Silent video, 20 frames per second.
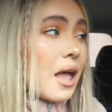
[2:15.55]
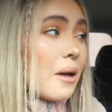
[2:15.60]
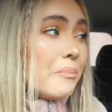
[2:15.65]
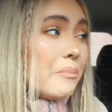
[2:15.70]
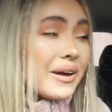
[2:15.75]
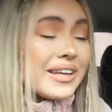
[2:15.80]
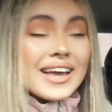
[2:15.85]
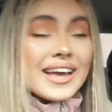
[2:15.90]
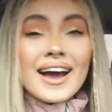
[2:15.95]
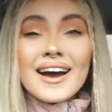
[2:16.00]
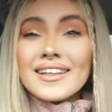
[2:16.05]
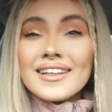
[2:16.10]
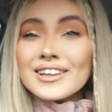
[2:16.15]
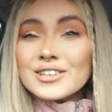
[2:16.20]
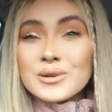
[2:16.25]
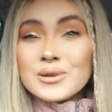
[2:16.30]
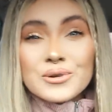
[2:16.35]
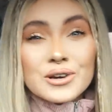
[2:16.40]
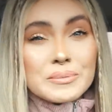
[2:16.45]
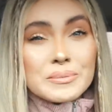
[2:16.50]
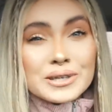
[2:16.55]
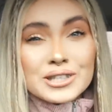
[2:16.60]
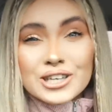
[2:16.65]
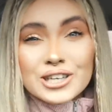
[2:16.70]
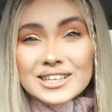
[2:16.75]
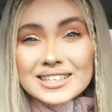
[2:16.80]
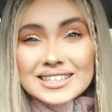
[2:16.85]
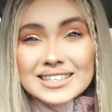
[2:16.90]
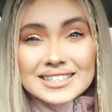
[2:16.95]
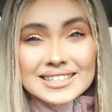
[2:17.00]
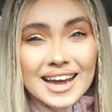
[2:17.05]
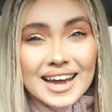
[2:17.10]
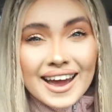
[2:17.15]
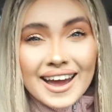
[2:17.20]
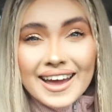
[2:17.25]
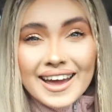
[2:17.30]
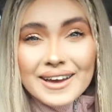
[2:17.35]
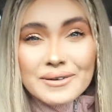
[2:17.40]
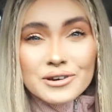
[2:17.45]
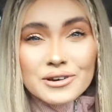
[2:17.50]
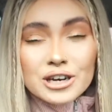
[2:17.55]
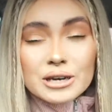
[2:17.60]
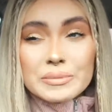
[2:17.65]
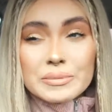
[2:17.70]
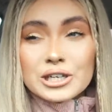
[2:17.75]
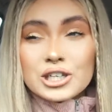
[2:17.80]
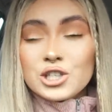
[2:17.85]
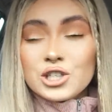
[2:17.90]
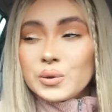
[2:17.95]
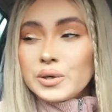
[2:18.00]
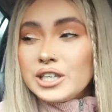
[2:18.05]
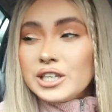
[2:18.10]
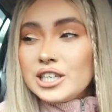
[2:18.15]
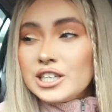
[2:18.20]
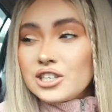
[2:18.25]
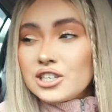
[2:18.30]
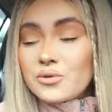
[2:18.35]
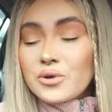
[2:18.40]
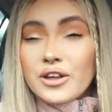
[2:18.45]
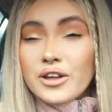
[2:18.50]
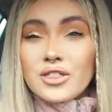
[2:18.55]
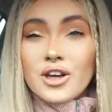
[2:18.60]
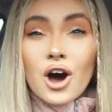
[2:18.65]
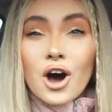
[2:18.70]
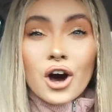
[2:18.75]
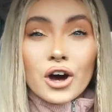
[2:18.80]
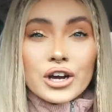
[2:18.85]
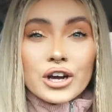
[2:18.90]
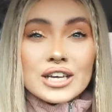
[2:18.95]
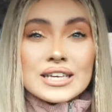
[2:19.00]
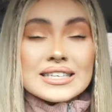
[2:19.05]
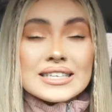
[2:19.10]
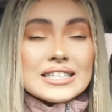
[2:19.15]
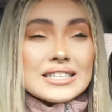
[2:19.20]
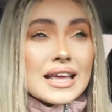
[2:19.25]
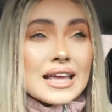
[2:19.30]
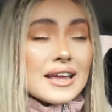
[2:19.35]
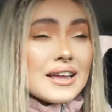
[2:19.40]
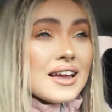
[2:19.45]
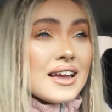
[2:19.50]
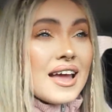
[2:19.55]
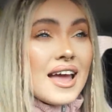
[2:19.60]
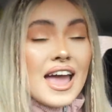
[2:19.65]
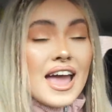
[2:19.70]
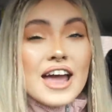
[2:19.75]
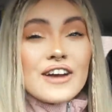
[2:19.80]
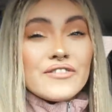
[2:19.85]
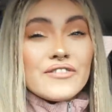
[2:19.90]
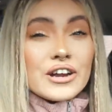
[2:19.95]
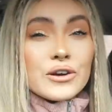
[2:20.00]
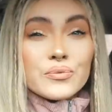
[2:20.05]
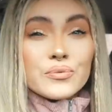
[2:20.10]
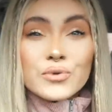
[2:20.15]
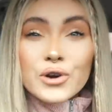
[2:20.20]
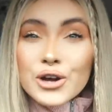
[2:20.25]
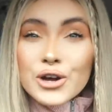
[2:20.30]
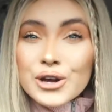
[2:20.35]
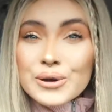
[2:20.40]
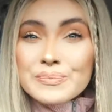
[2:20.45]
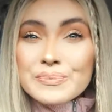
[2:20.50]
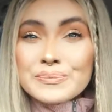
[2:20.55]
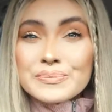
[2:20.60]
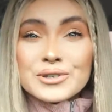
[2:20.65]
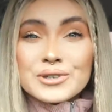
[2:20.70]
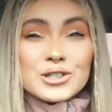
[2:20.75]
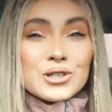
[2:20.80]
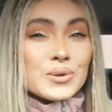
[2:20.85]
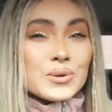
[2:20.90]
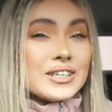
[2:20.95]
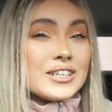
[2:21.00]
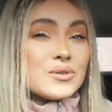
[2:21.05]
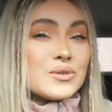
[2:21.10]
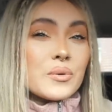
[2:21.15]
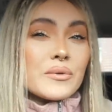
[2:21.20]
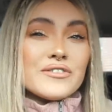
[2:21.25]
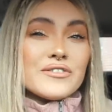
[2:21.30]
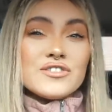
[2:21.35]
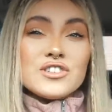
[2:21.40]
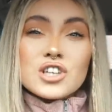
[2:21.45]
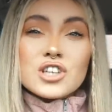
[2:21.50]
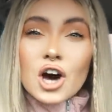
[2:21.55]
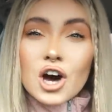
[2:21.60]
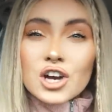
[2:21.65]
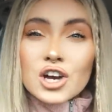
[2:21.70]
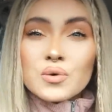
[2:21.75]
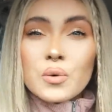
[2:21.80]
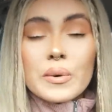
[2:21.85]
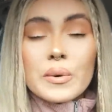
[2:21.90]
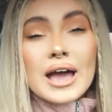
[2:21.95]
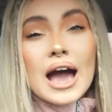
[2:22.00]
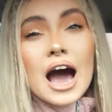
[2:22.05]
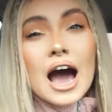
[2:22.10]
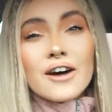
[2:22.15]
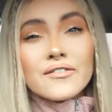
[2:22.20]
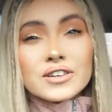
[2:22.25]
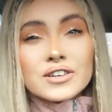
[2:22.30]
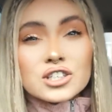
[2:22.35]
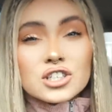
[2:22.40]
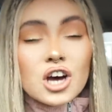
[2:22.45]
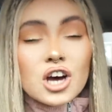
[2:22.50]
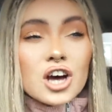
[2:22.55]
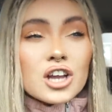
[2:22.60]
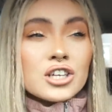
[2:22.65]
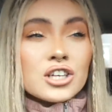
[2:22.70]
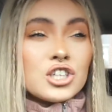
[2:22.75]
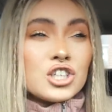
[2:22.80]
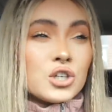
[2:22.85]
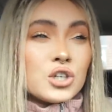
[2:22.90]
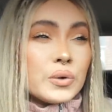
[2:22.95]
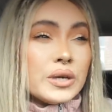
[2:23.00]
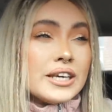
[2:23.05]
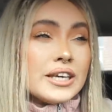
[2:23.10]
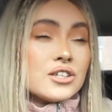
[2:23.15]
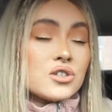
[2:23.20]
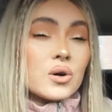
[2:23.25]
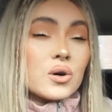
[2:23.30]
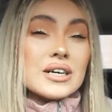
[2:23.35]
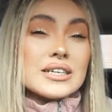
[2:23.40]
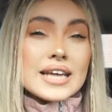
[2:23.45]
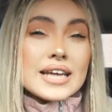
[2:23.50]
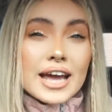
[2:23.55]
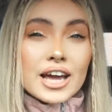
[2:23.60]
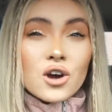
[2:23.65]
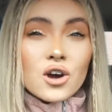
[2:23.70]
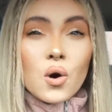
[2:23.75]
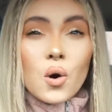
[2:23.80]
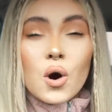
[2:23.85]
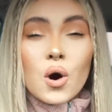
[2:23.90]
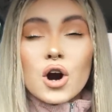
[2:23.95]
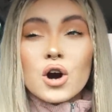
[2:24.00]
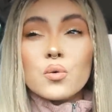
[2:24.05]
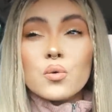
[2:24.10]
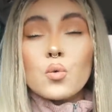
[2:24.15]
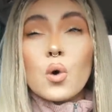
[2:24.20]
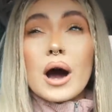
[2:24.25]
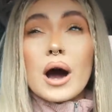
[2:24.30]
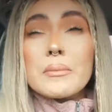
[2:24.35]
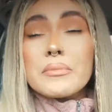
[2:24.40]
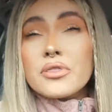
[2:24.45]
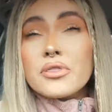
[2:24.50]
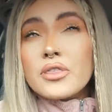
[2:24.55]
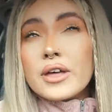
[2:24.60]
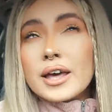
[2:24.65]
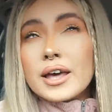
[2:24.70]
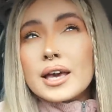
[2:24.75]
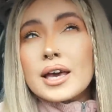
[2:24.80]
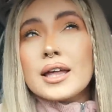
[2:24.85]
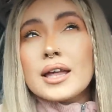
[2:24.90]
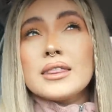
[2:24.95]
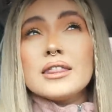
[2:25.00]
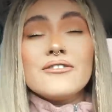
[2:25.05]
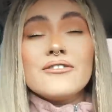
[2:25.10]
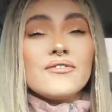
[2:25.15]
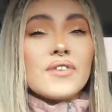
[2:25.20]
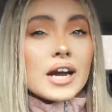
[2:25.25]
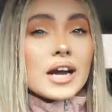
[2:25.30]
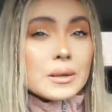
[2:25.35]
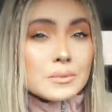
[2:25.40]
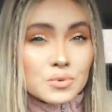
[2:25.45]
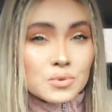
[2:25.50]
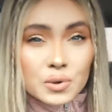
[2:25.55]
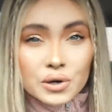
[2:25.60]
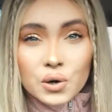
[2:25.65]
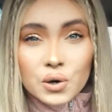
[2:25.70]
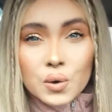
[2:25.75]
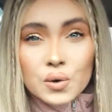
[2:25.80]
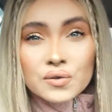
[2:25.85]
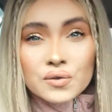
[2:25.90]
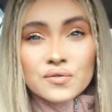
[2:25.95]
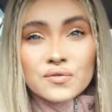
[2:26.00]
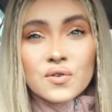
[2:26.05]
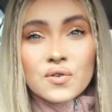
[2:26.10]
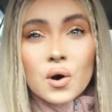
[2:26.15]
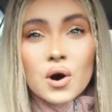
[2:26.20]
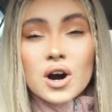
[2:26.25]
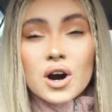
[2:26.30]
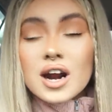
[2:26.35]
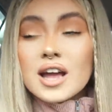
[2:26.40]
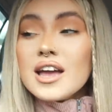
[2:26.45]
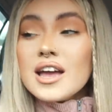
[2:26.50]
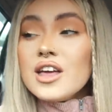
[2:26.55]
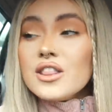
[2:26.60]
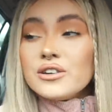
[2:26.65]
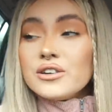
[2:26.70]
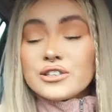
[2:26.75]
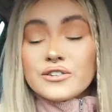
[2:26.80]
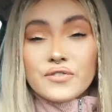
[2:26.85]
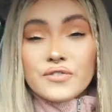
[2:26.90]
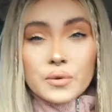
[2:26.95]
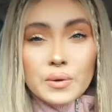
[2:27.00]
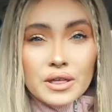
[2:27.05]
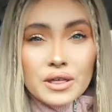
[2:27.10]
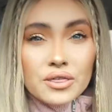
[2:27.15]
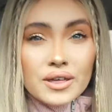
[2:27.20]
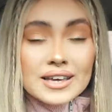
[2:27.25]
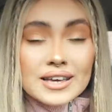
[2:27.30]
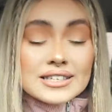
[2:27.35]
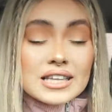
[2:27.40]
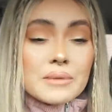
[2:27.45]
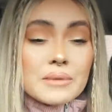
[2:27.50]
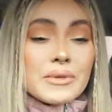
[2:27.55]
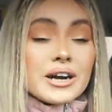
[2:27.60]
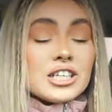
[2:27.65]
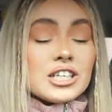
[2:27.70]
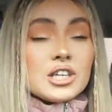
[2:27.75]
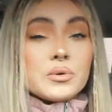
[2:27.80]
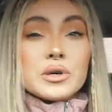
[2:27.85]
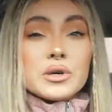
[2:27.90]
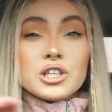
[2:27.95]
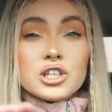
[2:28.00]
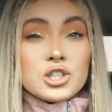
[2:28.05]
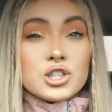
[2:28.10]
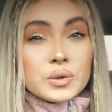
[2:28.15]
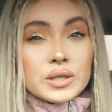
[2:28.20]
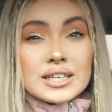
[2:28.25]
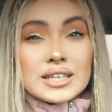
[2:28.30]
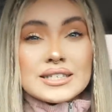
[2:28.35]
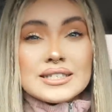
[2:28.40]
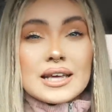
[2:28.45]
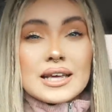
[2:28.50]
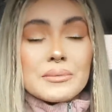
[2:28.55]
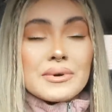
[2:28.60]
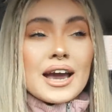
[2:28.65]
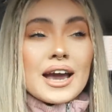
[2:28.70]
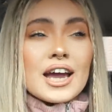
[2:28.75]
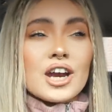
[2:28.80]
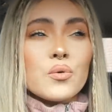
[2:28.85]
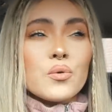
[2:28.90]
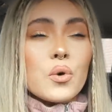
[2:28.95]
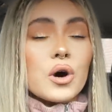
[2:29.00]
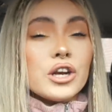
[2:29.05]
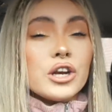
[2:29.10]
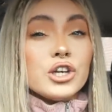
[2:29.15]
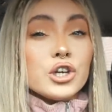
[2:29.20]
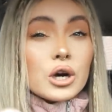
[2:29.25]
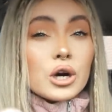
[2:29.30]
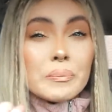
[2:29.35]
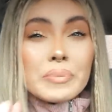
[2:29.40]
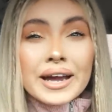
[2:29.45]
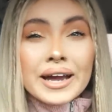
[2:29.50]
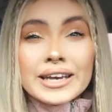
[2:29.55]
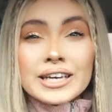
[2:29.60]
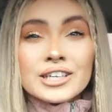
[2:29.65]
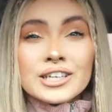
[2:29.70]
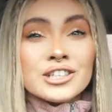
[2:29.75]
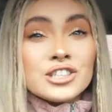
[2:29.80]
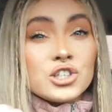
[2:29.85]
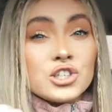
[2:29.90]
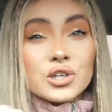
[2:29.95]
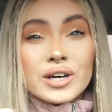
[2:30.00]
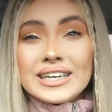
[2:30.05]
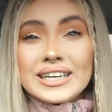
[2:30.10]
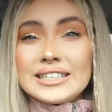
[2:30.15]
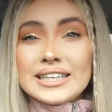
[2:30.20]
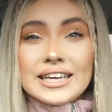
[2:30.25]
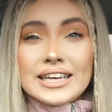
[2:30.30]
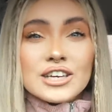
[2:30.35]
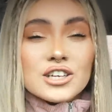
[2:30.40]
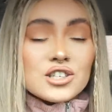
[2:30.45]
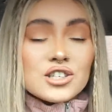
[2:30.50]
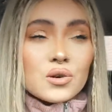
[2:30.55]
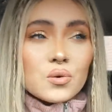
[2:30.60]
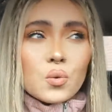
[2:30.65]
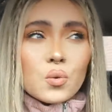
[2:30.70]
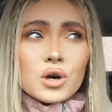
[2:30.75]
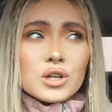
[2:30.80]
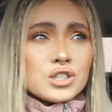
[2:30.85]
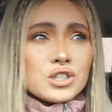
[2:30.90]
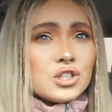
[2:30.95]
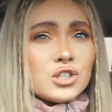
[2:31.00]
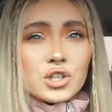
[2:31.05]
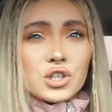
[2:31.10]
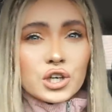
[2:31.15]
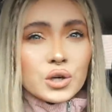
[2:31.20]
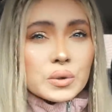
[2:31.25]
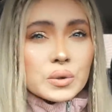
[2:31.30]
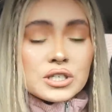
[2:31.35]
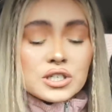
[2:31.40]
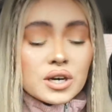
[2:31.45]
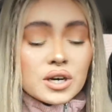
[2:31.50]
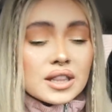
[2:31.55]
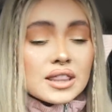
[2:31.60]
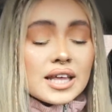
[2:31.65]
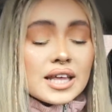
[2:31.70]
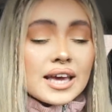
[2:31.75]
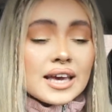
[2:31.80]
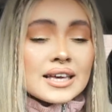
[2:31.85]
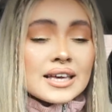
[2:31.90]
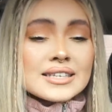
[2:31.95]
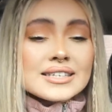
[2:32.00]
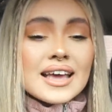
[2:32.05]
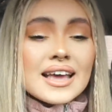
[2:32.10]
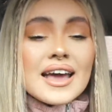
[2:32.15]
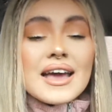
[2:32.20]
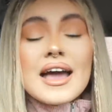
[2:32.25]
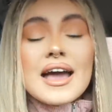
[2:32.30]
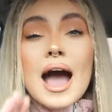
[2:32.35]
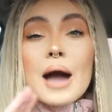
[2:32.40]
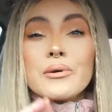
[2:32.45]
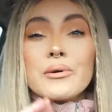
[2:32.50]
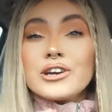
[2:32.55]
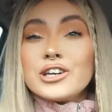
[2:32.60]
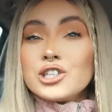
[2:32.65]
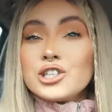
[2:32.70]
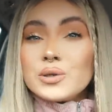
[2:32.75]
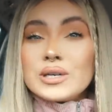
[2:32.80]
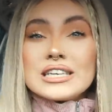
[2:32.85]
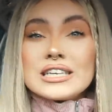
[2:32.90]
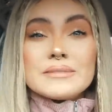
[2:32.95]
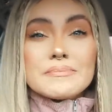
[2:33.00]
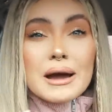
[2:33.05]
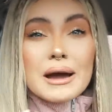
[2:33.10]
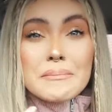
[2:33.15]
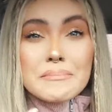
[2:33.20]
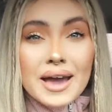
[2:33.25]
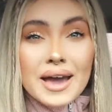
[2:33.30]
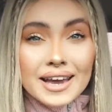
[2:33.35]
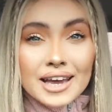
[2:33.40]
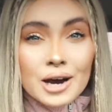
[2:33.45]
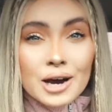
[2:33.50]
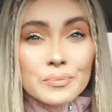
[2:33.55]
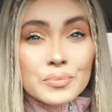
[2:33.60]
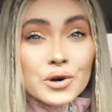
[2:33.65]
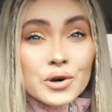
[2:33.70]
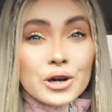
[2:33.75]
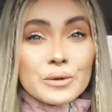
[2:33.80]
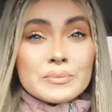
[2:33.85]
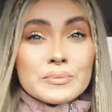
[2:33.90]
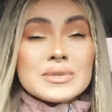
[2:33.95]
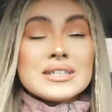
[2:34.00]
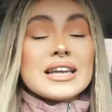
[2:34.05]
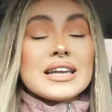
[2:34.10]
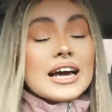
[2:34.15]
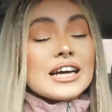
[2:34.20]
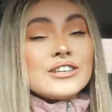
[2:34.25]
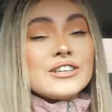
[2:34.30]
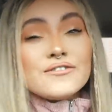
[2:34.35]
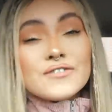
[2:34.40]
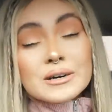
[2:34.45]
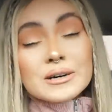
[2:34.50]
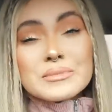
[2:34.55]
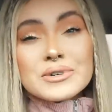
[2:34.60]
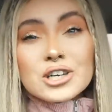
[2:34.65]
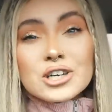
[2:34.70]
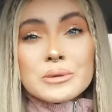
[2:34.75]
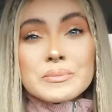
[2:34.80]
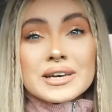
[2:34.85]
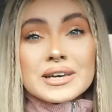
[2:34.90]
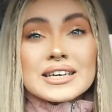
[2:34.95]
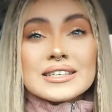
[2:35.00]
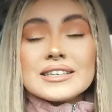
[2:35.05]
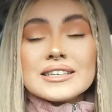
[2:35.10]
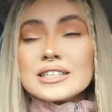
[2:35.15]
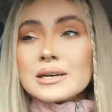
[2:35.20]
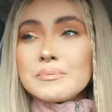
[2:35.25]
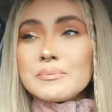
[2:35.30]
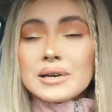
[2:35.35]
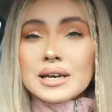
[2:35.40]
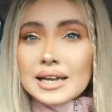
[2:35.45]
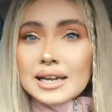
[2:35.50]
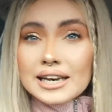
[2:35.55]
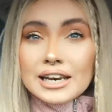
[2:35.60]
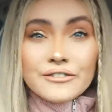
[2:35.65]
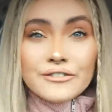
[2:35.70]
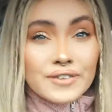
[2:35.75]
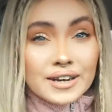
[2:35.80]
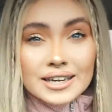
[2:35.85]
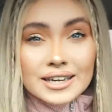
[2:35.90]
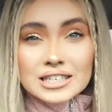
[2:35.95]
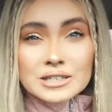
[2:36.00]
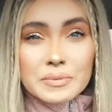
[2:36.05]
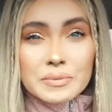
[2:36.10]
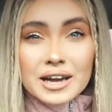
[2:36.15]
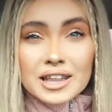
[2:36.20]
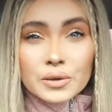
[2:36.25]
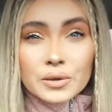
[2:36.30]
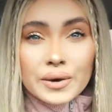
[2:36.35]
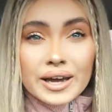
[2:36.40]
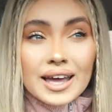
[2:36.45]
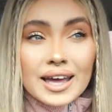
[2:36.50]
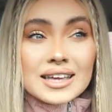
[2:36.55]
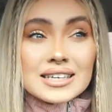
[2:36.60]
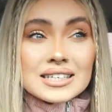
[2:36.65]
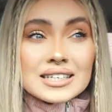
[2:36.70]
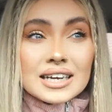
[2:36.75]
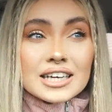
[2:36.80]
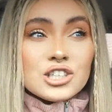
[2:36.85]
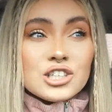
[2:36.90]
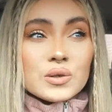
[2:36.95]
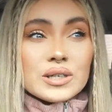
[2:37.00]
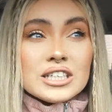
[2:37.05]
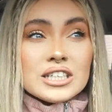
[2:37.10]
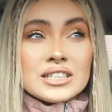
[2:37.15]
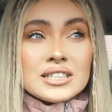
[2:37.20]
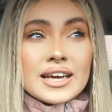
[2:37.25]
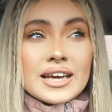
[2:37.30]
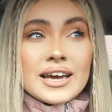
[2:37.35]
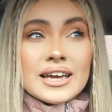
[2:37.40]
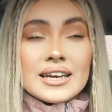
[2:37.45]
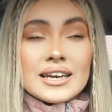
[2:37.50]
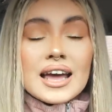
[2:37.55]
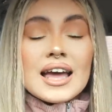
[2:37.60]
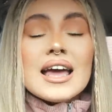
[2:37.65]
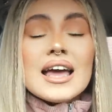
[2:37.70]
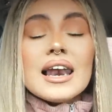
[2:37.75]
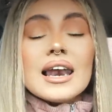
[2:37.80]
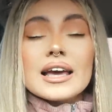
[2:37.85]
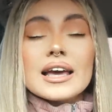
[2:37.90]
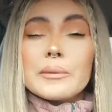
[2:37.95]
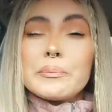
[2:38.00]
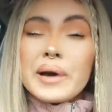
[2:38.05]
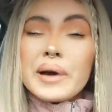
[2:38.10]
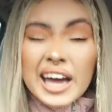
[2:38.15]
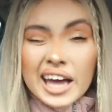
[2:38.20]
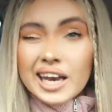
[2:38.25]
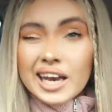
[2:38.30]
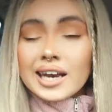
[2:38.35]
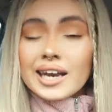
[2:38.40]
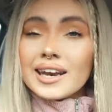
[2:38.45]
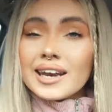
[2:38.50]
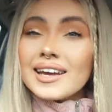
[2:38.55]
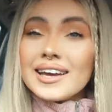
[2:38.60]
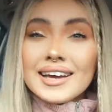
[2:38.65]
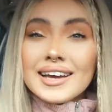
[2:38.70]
But yeah, that's what I'm going to be doing today. I'm going to be showing you around the house, every room, showing you what we've done, what we haven't done, showing you our decor, what I'm thinking, the vibes we're going for. There's a few wee things that I'm actually wanting to show you that I'm kind of wanting your opinions, your ideas on what to do with certain things. I'm going to show you my makeup room slash filming room, because it's completely finished, by the way. It's literally sitting like a pin.